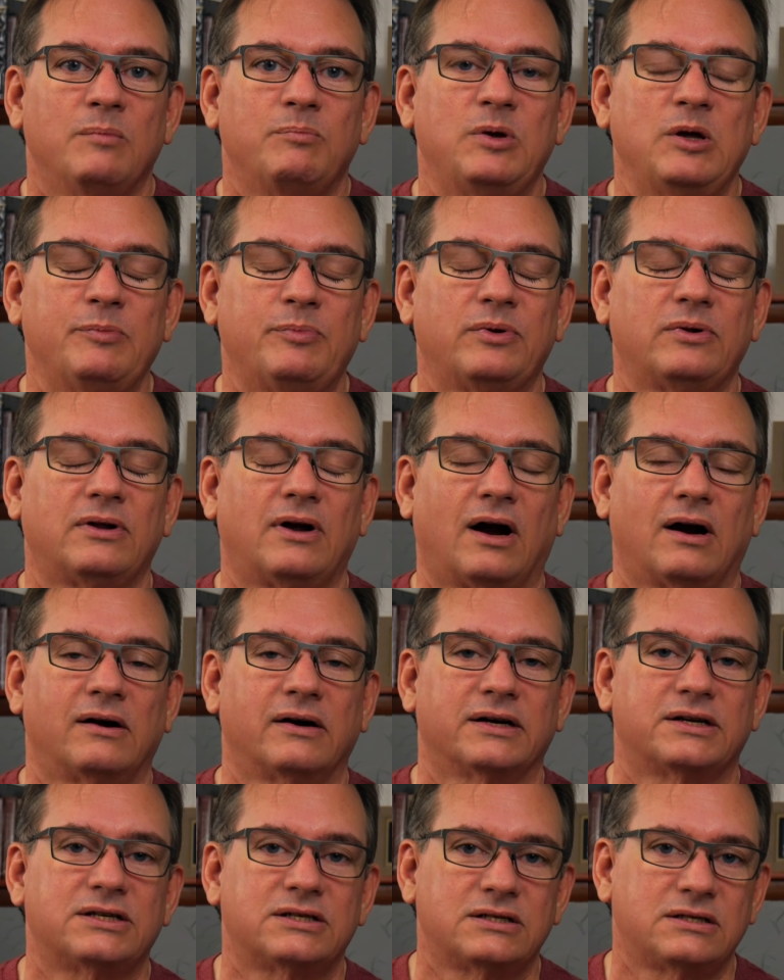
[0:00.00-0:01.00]
People
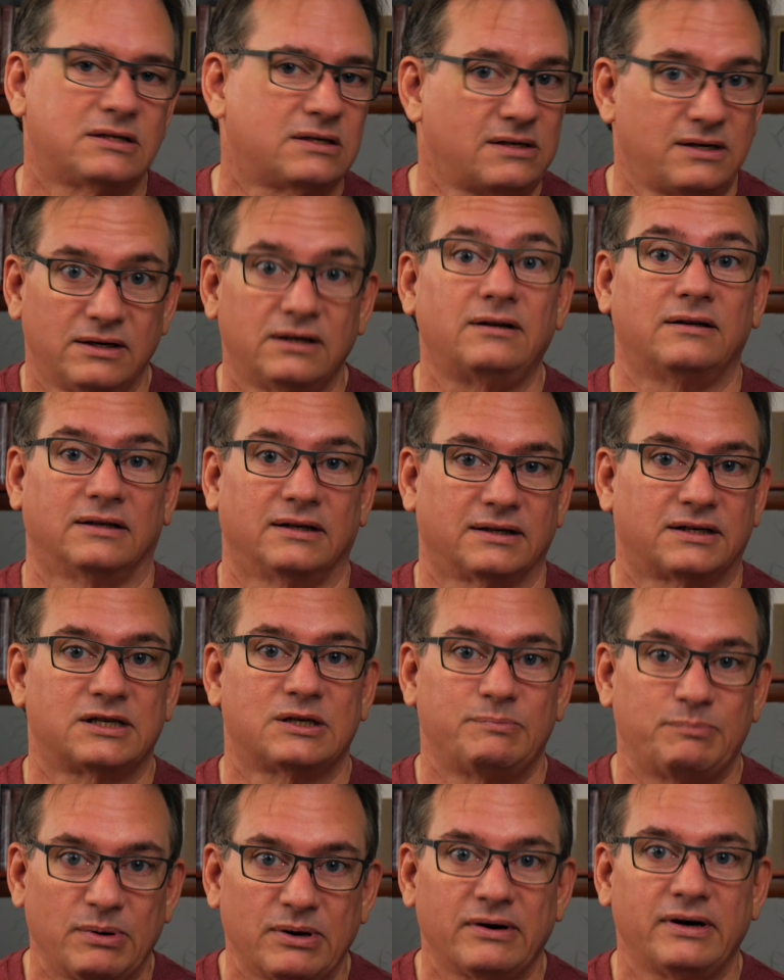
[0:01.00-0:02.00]
are still
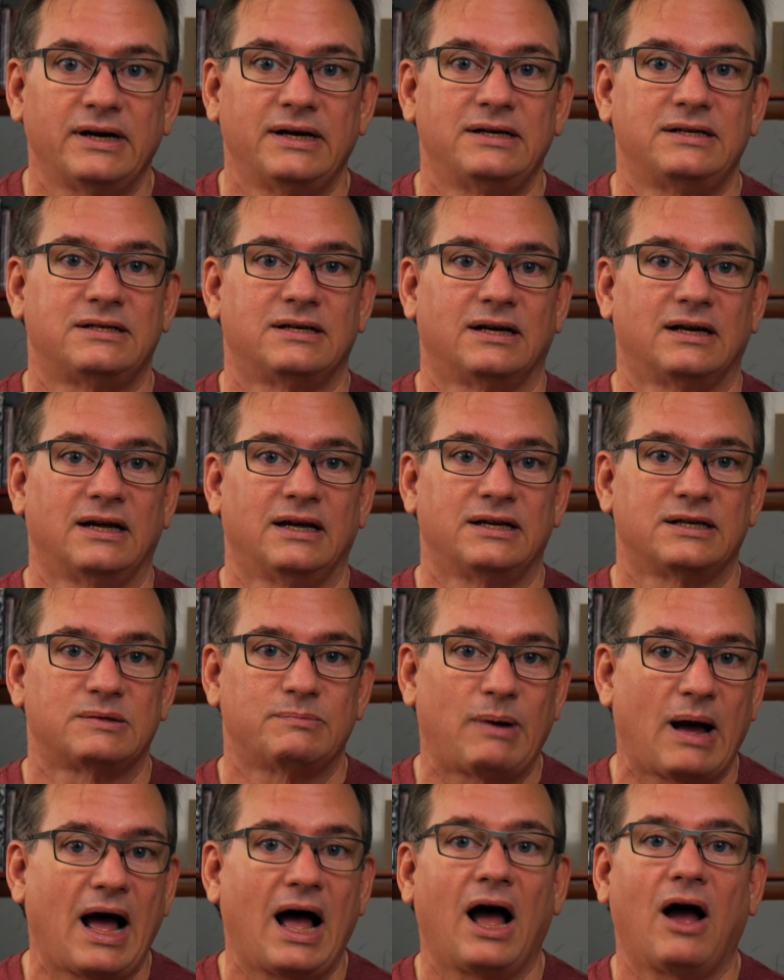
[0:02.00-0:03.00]
experiencing His
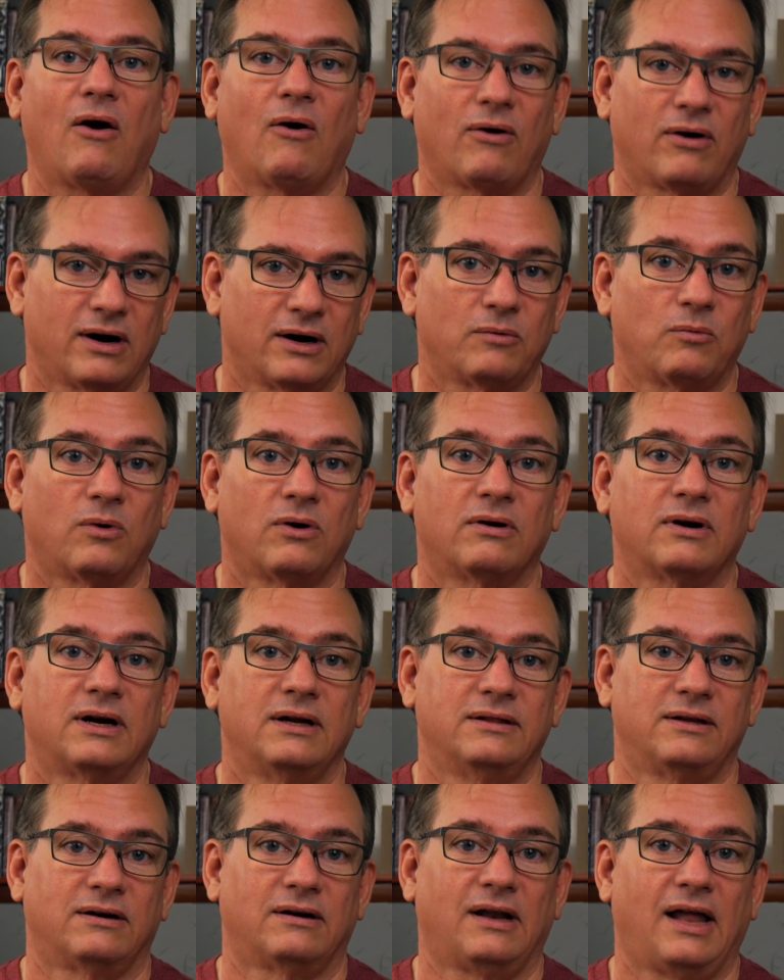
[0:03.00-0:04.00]
power at work
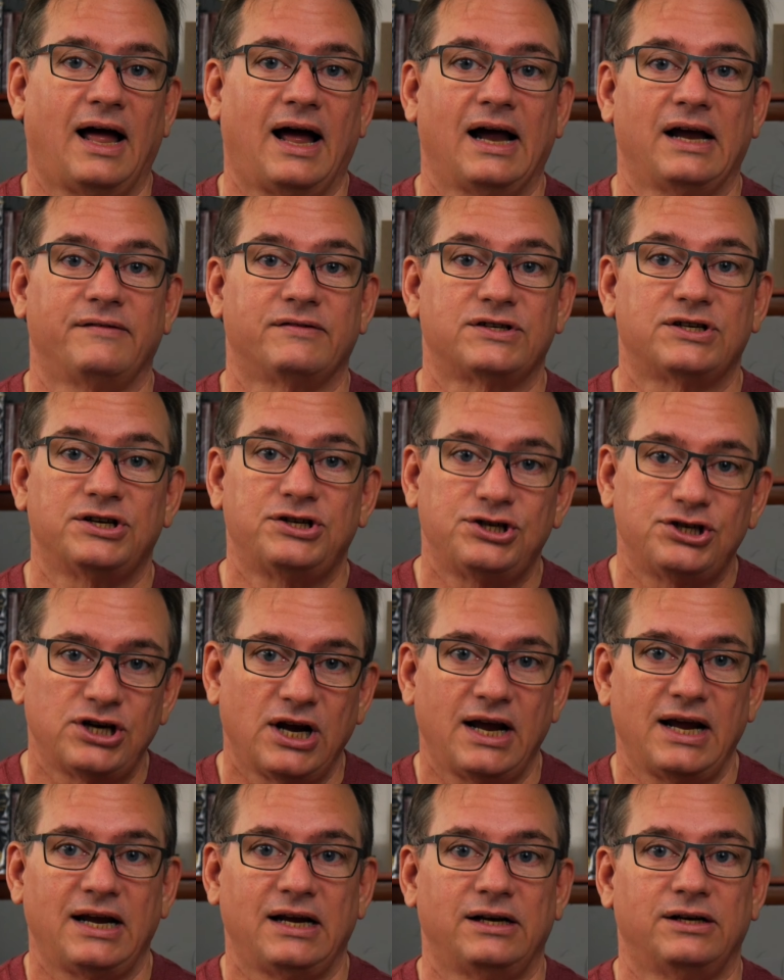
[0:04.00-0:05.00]
in their lives to
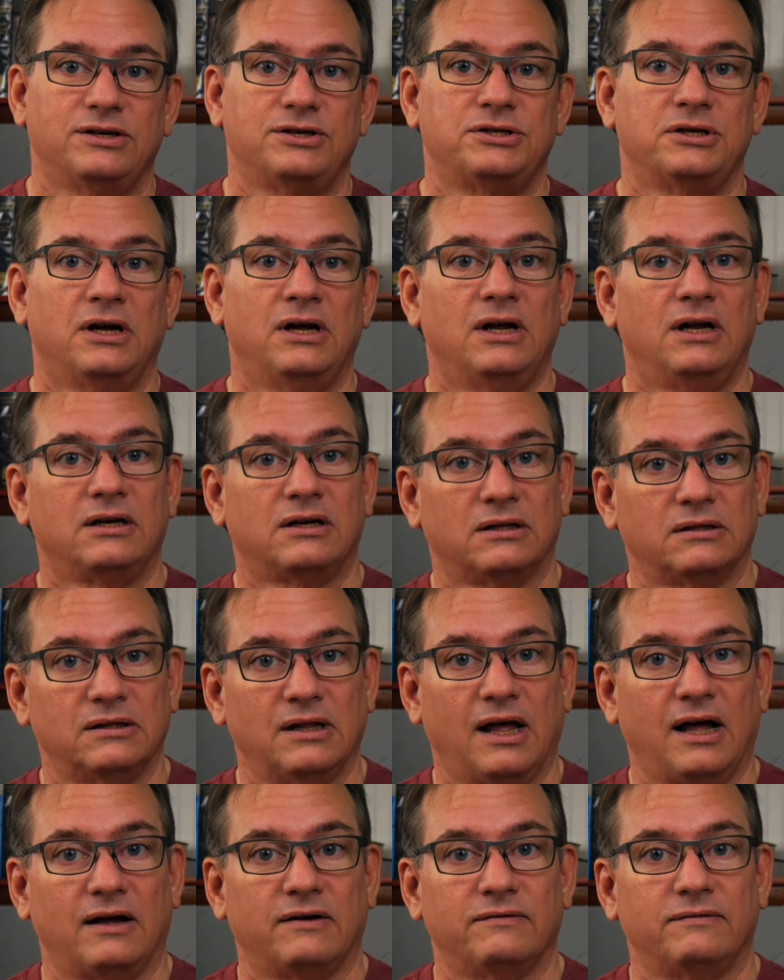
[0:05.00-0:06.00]
change, to
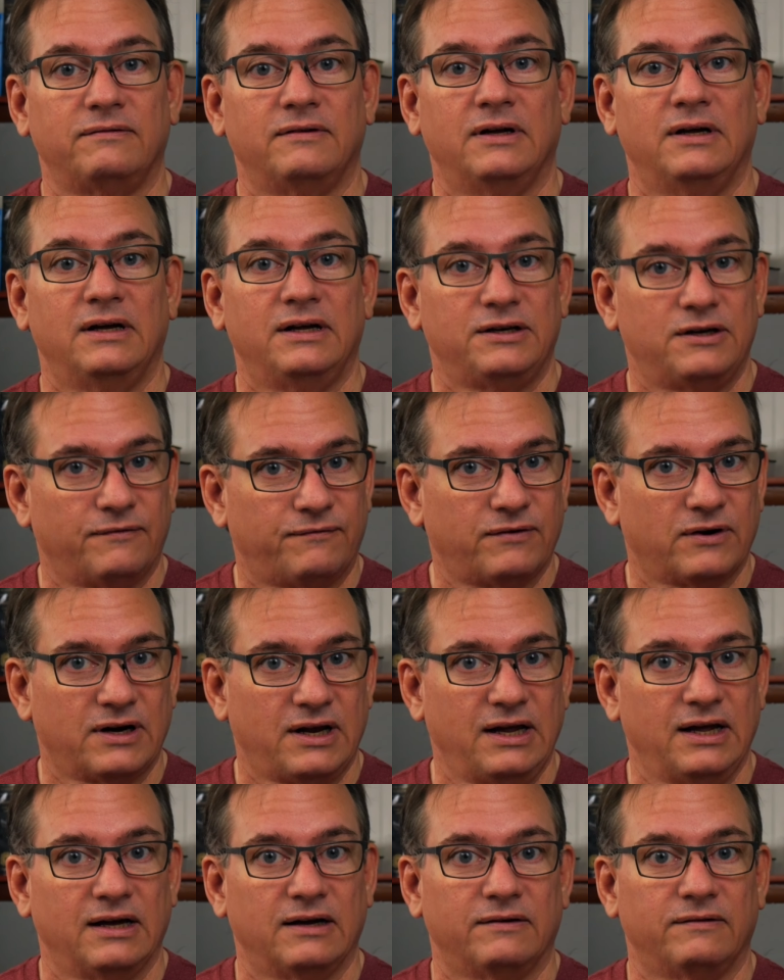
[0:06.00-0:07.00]
love, to
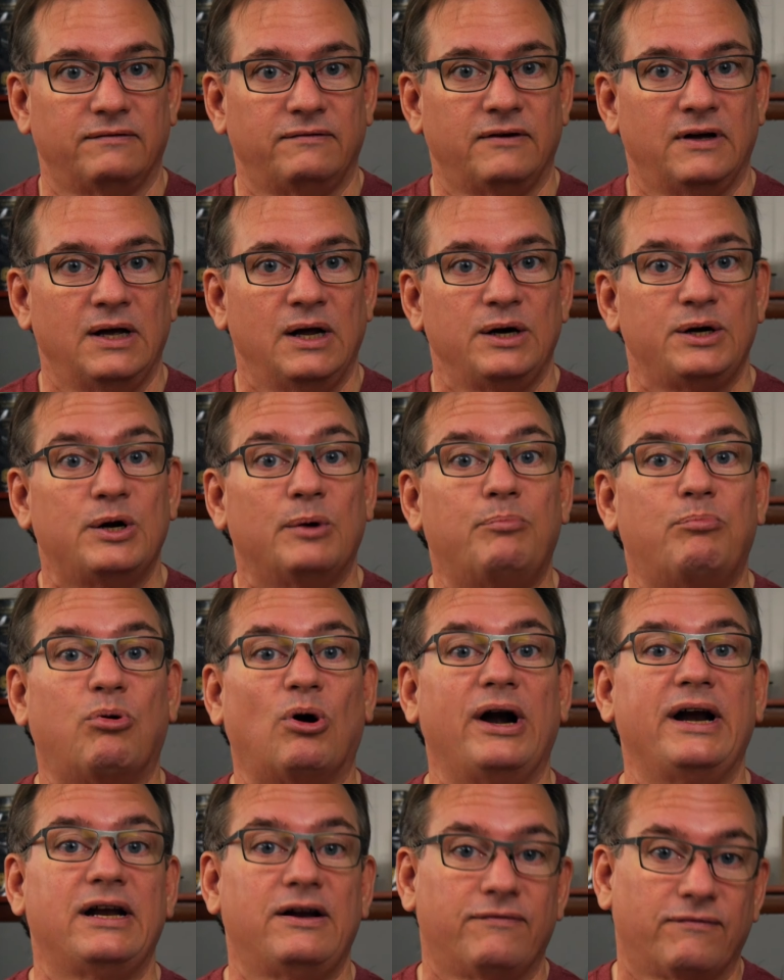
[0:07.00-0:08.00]
forgive, to
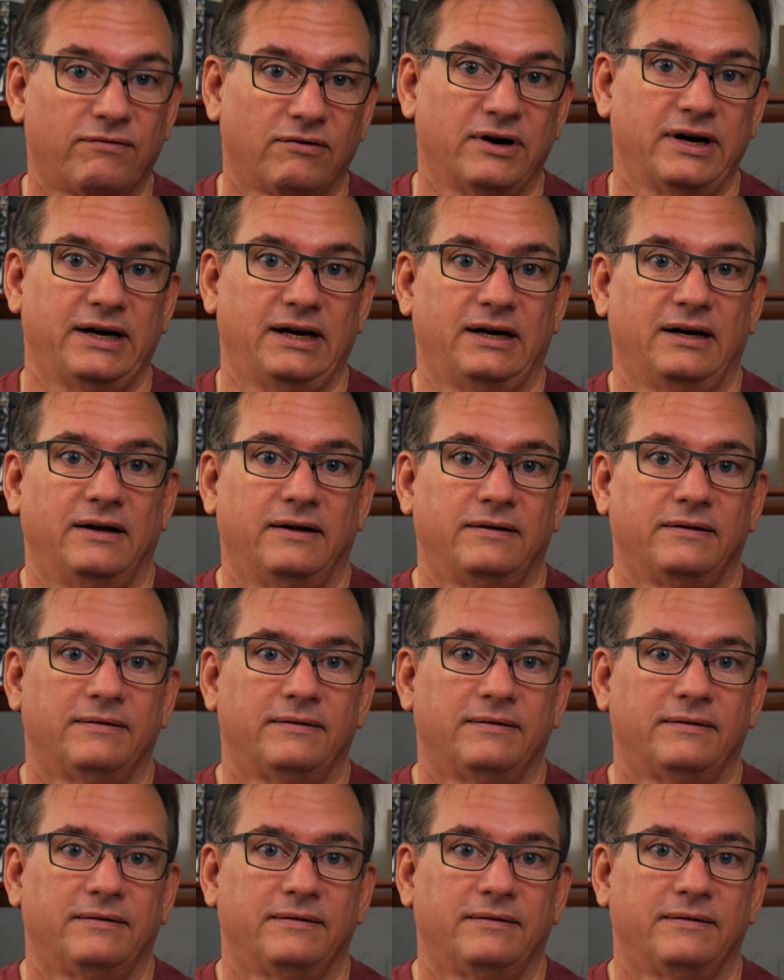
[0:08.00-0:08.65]
break free.